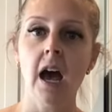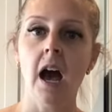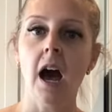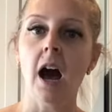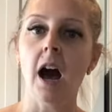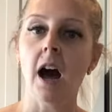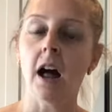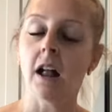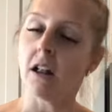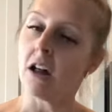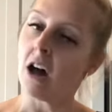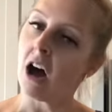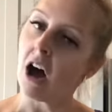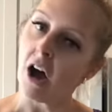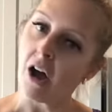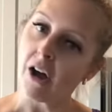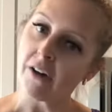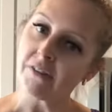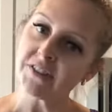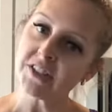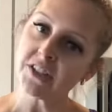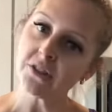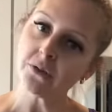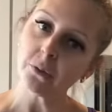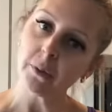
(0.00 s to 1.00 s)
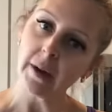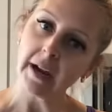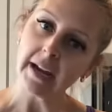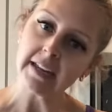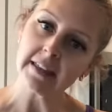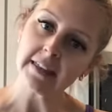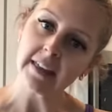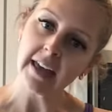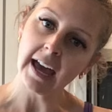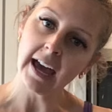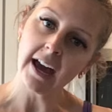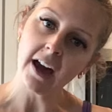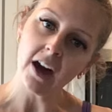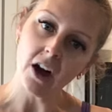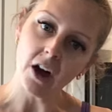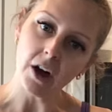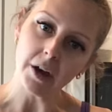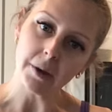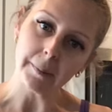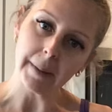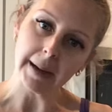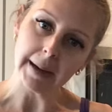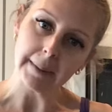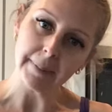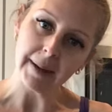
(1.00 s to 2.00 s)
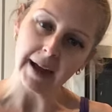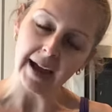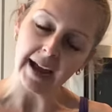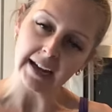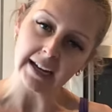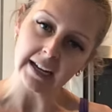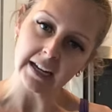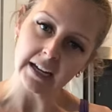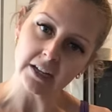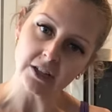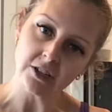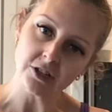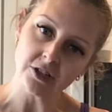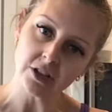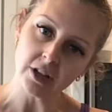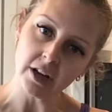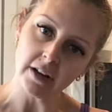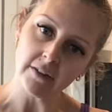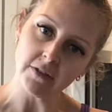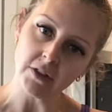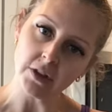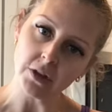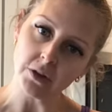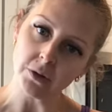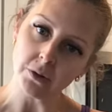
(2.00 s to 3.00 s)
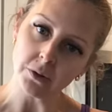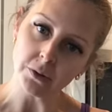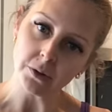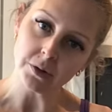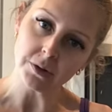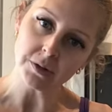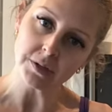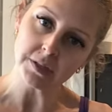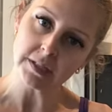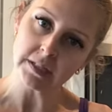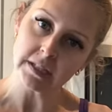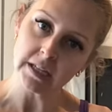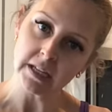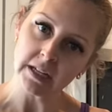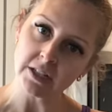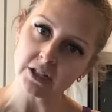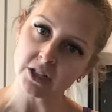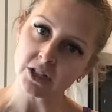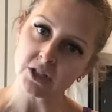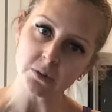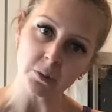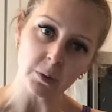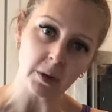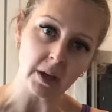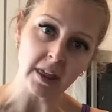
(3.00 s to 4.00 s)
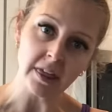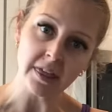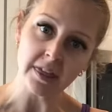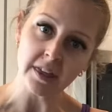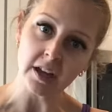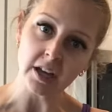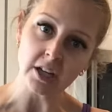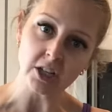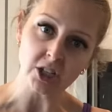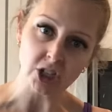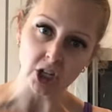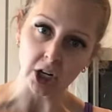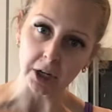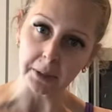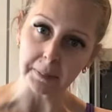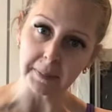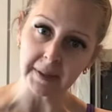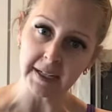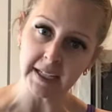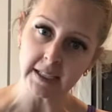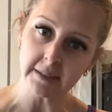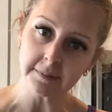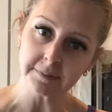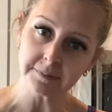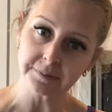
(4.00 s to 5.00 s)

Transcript: I'll often write that on my package of the noodles just with a Sharpie.